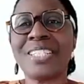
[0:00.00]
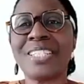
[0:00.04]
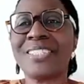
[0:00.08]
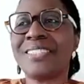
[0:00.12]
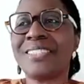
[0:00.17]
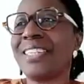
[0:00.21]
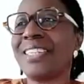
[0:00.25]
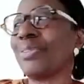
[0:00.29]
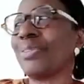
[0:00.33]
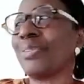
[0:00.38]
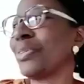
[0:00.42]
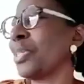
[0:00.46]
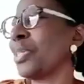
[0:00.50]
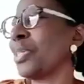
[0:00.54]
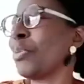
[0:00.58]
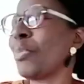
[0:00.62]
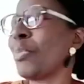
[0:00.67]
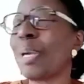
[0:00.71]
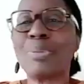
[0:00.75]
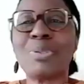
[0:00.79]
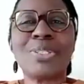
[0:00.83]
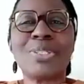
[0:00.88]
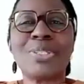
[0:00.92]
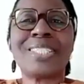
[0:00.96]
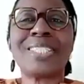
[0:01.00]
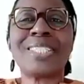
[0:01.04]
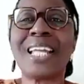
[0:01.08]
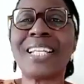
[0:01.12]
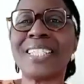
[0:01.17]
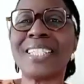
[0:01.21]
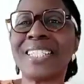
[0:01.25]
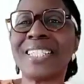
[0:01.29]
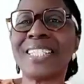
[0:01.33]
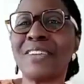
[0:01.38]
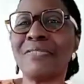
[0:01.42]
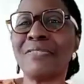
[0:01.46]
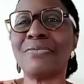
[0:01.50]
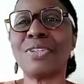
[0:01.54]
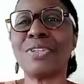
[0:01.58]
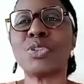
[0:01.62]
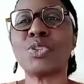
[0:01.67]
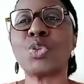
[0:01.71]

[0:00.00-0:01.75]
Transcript: they'll be able to stand 10 feet